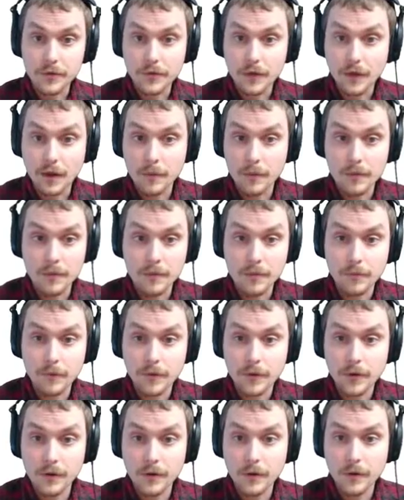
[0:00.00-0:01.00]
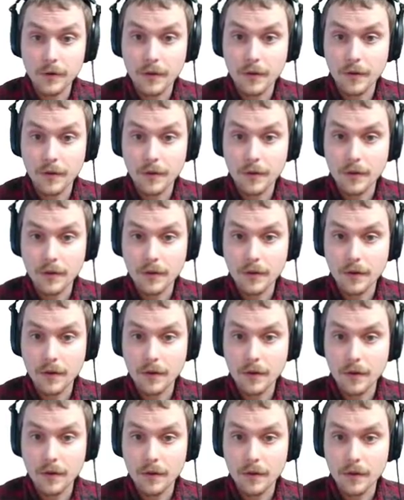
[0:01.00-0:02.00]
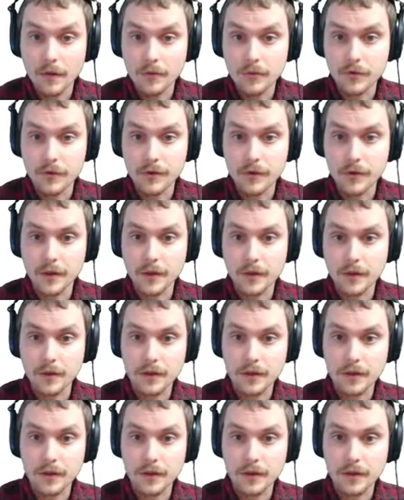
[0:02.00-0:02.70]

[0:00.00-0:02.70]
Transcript: have copied something weird. Let's try that again.